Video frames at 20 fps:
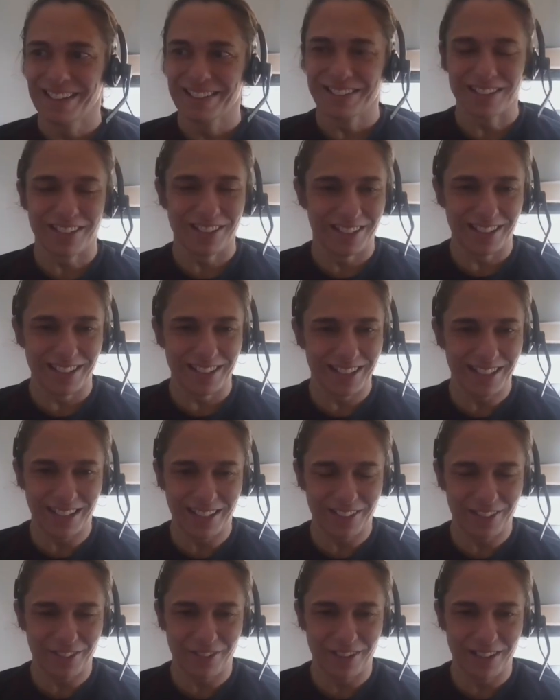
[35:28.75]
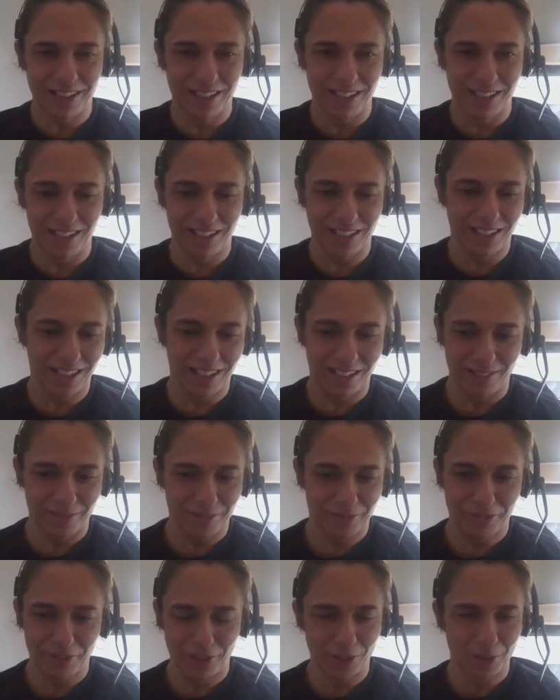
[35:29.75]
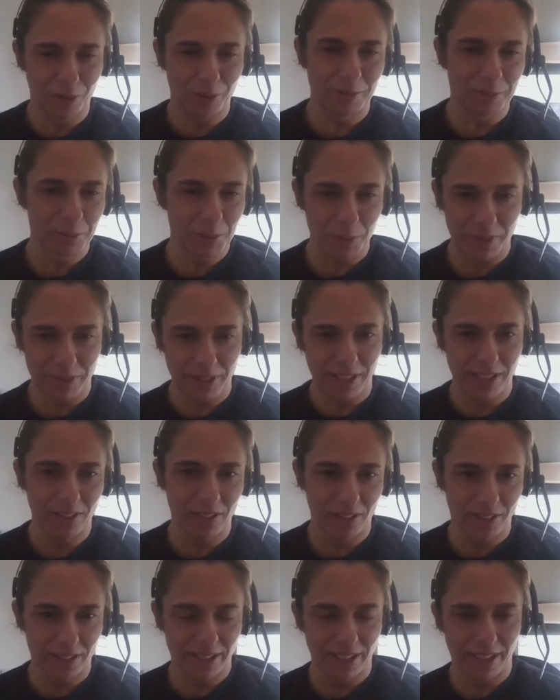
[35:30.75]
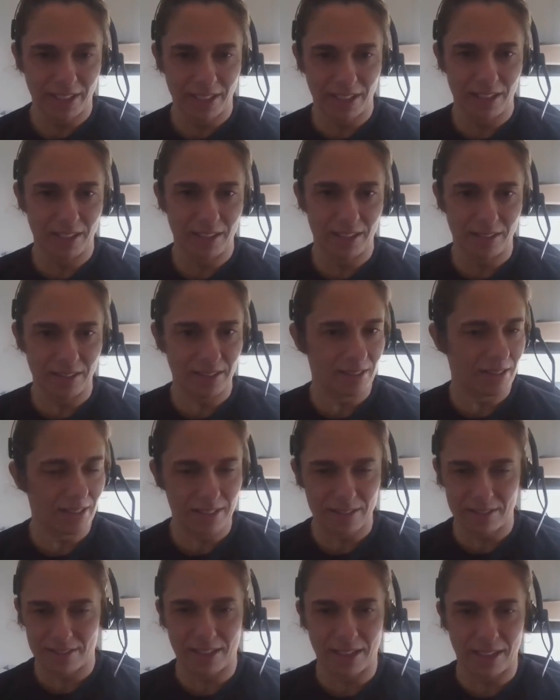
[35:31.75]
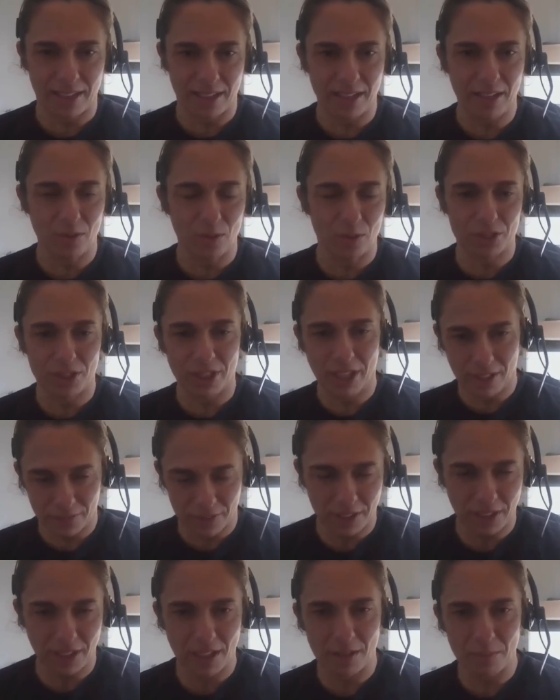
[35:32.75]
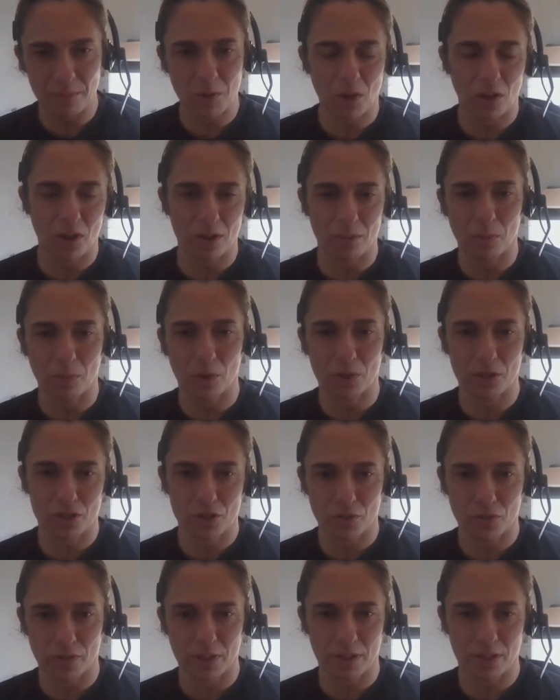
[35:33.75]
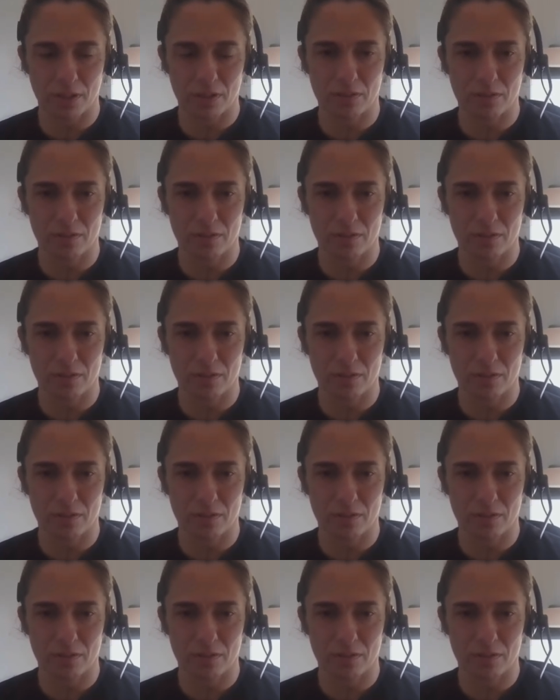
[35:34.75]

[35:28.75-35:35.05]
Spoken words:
So, are there any follow-ups with that? Like, is that it, or do you have to keep kind of monitoring